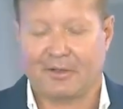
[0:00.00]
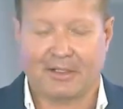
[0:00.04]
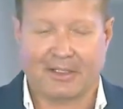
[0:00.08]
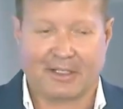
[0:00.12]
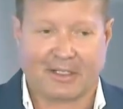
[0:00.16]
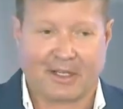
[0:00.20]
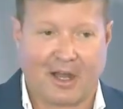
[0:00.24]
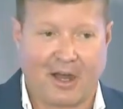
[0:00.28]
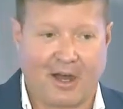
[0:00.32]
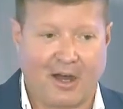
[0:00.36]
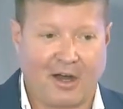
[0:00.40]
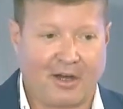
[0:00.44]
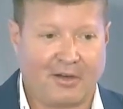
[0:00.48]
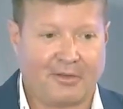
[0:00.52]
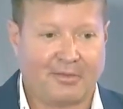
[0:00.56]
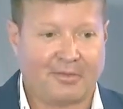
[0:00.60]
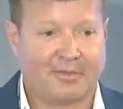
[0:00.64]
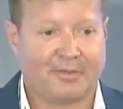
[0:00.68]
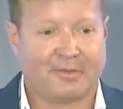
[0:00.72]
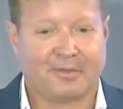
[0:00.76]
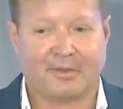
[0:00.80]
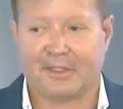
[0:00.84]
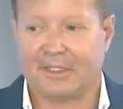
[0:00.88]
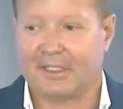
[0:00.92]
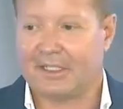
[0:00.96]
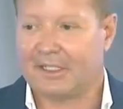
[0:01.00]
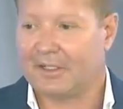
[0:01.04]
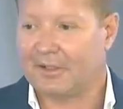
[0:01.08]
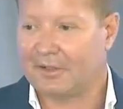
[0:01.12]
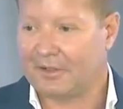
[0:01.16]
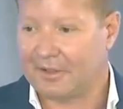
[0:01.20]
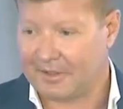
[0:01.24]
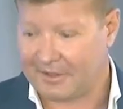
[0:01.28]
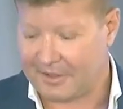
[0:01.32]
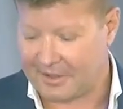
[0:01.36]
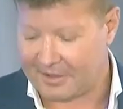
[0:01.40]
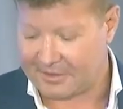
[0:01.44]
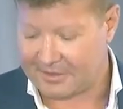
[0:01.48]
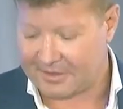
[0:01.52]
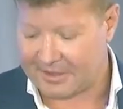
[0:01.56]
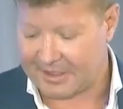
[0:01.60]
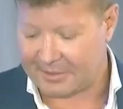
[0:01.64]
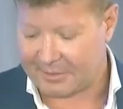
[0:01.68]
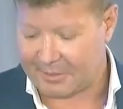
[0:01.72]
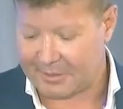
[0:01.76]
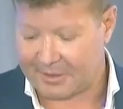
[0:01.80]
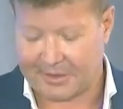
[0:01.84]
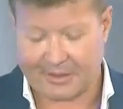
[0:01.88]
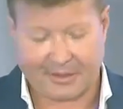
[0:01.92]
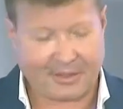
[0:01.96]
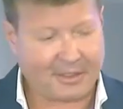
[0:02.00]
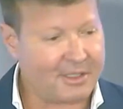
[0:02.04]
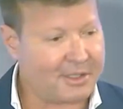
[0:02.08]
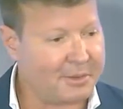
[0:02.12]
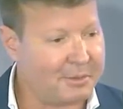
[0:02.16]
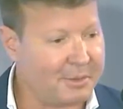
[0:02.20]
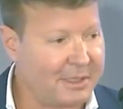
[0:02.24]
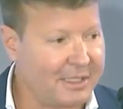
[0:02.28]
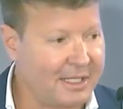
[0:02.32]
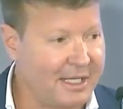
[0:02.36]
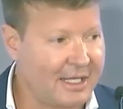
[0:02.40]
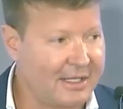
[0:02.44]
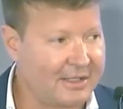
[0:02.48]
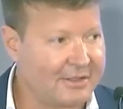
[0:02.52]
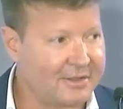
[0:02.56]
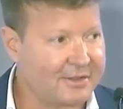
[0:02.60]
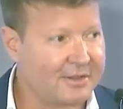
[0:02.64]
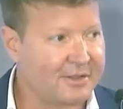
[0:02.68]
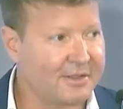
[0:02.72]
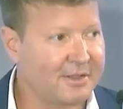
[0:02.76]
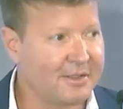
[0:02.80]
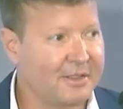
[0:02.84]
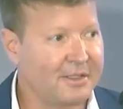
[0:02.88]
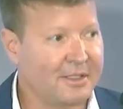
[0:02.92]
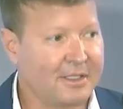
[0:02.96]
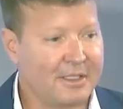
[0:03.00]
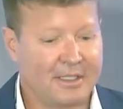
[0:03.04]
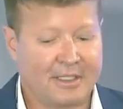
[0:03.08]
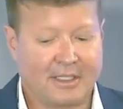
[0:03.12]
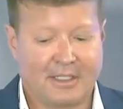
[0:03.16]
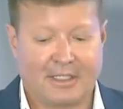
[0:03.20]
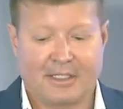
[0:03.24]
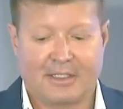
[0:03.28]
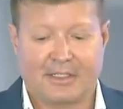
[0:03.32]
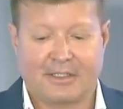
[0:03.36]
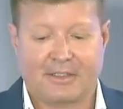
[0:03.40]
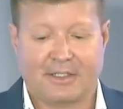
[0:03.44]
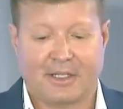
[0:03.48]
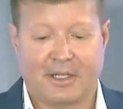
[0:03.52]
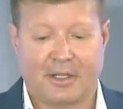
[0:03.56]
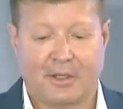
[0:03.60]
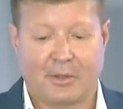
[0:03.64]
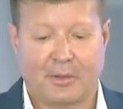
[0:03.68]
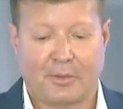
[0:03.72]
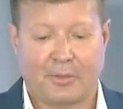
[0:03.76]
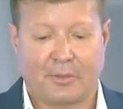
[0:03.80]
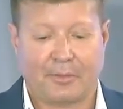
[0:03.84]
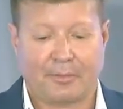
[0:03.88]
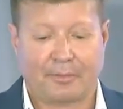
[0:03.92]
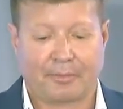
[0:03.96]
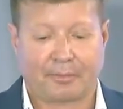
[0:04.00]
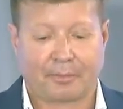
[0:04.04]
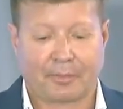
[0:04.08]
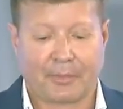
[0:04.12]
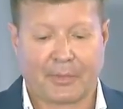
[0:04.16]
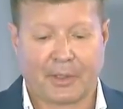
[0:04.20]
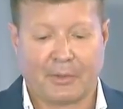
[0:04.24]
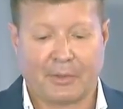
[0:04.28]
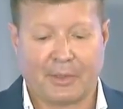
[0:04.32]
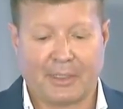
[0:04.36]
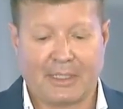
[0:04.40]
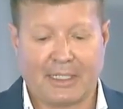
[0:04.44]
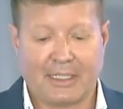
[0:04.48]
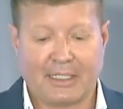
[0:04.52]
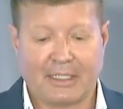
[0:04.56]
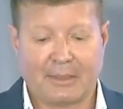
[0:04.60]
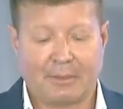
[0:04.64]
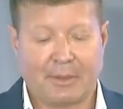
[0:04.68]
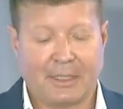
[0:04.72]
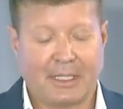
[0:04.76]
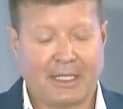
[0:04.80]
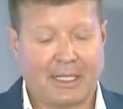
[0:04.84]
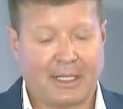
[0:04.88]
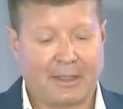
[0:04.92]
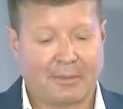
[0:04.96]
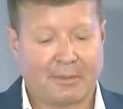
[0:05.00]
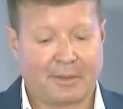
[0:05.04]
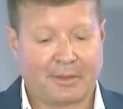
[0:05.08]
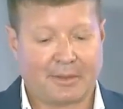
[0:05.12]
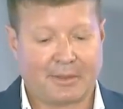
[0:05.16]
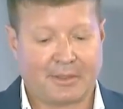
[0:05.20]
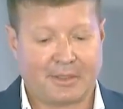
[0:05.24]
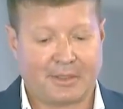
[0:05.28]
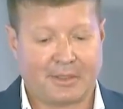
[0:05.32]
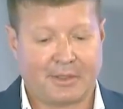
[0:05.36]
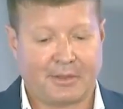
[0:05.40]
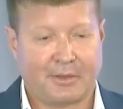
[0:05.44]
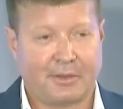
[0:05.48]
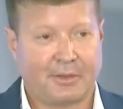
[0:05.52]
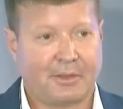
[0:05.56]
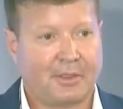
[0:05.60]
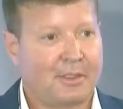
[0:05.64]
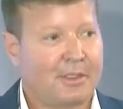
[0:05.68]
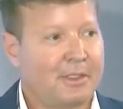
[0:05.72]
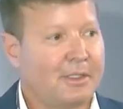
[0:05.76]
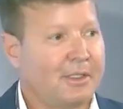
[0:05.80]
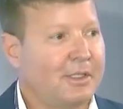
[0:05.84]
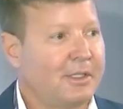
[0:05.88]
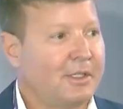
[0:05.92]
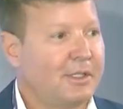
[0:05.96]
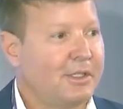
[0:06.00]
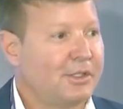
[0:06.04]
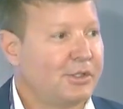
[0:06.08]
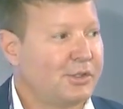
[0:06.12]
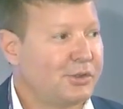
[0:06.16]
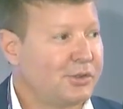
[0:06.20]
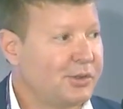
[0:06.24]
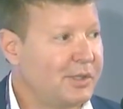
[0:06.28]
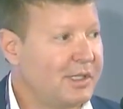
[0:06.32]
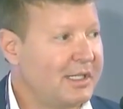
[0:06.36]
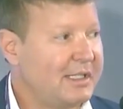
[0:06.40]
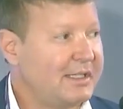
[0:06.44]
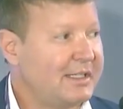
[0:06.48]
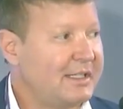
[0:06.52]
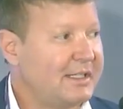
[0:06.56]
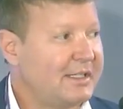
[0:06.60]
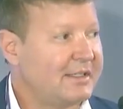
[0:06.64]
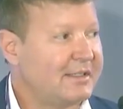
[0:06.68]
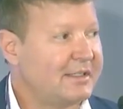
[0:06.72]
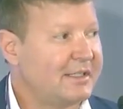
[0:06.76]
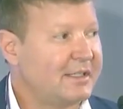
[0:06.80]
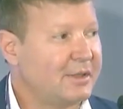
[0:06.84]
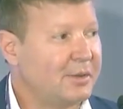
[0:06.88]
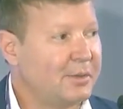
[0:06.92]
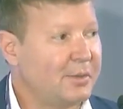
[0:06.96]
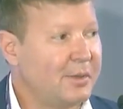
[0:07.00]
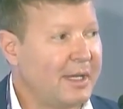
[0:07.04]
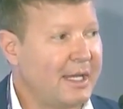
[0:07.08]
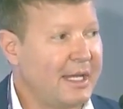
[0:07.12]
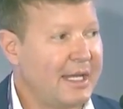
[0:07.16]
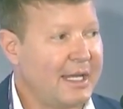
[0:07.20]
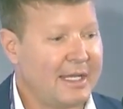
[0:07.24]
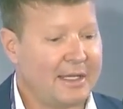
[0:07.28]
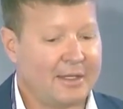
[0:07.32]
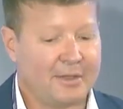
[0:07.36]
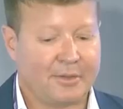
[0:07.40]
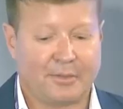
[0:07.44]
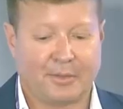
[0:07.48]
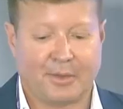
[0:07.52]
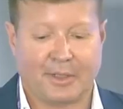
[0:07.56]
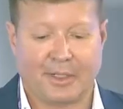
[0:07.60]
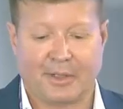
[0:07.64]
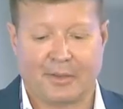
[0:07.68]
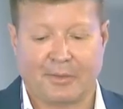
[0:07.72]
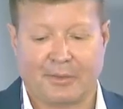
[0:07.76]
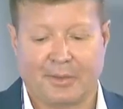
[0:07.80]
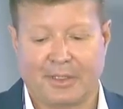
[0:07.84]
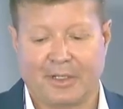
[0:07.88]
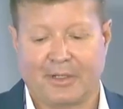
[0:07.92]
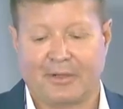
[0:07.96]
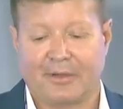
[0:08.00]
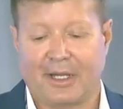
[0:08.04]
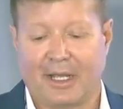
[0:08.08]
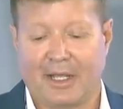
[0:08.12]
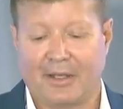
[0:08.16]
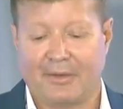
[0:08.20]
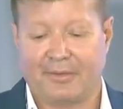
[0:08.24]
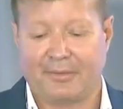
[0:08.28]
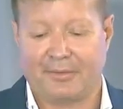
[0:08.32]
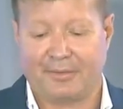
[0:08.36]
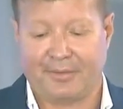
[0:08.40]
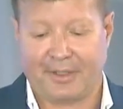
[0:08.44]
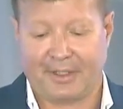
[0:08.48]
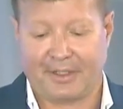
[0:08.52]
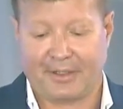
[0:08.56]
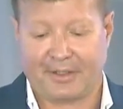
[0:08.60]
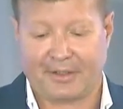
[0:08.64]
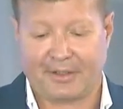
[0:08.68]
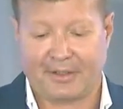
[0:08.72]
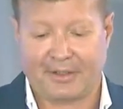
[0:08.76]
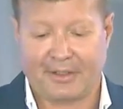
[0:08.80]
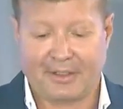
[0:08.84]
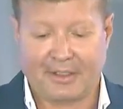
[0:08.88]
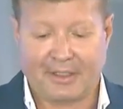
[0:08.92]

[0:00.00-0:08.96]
Cough. Those things, could it be cancer? So we need to be able to treat this in a way where we don't have fear.